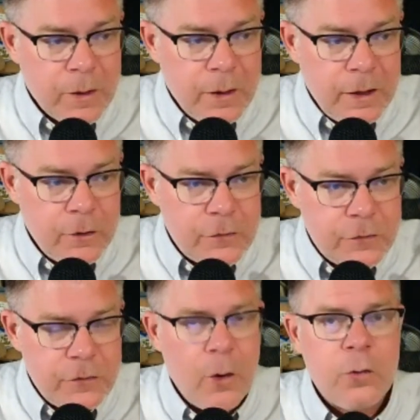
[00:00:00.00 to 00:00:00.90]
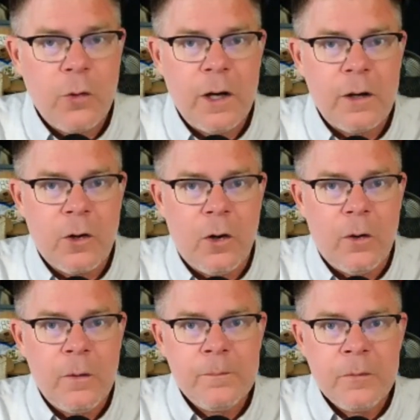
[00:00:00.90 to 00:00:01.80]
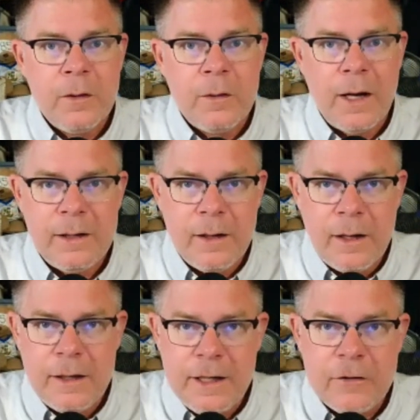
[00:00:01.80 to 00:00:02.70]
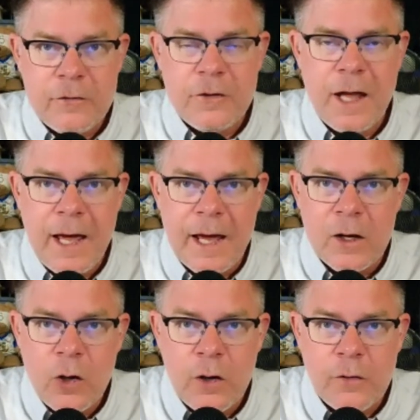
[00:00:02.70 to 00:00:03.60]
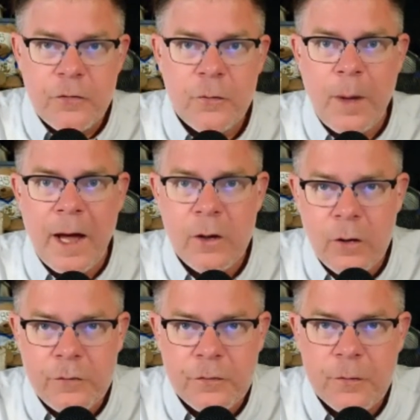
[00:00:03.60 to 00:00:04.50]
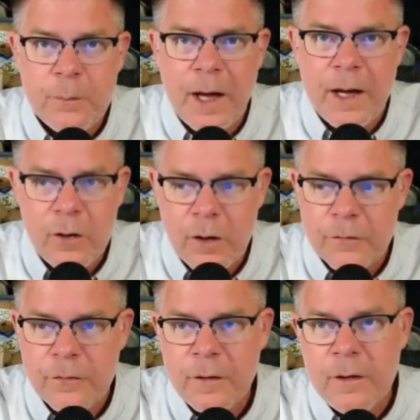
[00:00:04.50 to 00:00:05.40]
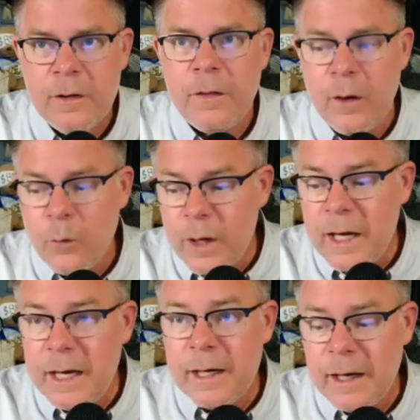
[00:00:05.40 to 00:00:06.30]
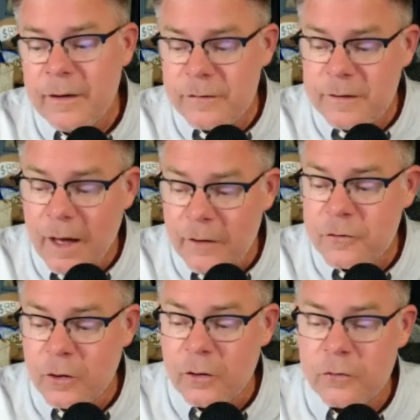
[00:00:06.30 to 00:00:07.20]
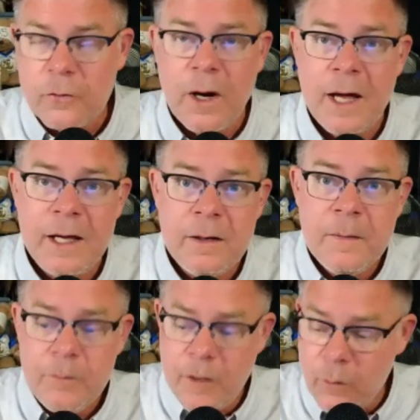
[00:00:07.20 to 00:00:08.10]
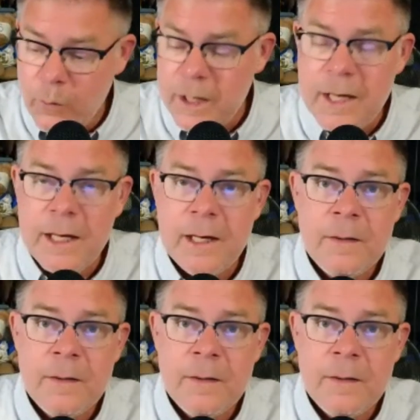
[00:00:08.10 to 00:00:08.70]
it is so critical, right? Each day, hoof by hoof by hoof, that we as dusters, right, that we